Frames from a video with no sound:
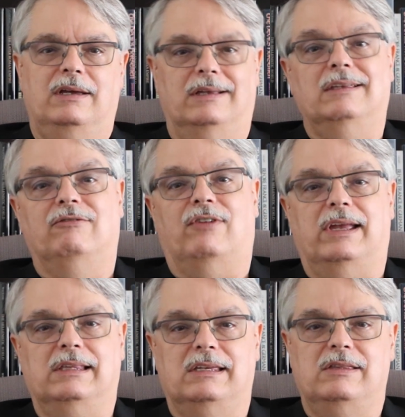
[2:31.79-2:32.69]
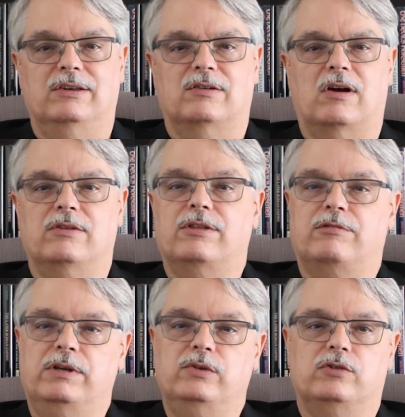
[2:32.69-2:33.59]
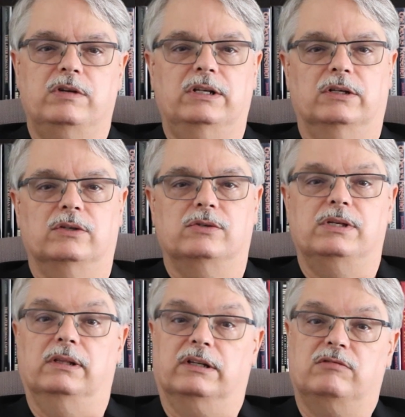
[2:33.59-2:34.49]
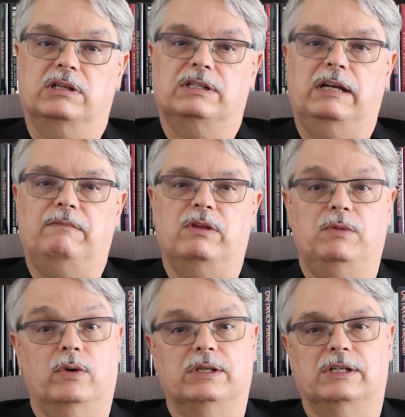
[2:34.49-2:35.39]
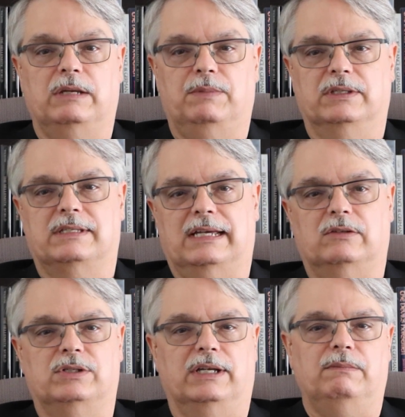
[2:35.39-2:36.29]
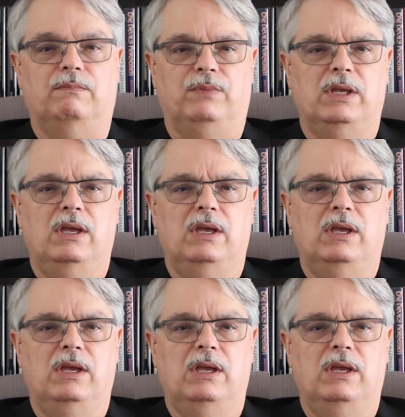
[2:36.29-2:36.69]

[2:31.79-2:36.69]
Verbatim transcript: And then finally, there are the three neutrinos the electron type, the muon type, and the tau type.